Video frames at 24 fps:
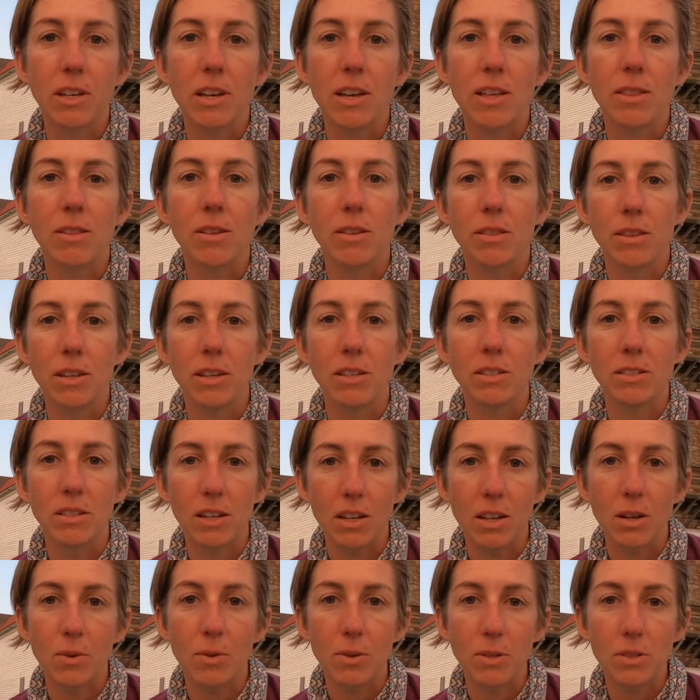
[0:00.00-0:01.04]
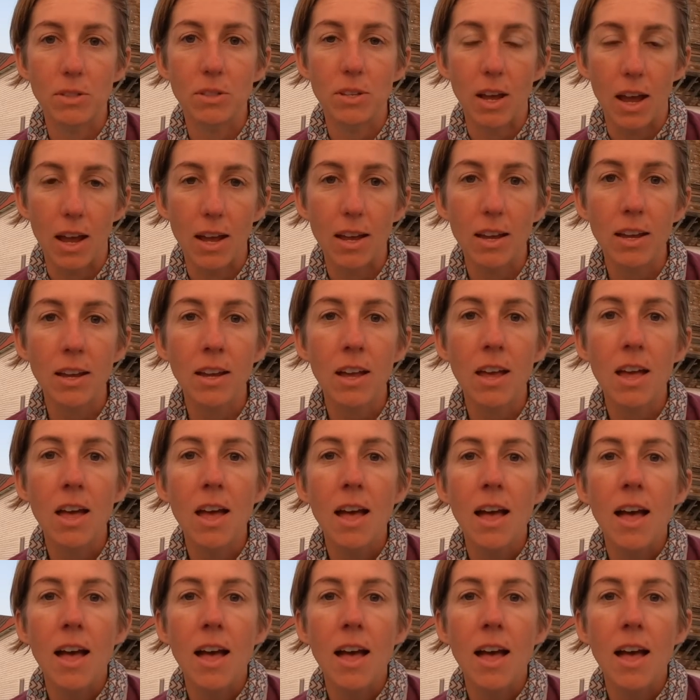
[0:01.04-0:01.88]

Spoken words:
the things that he was saying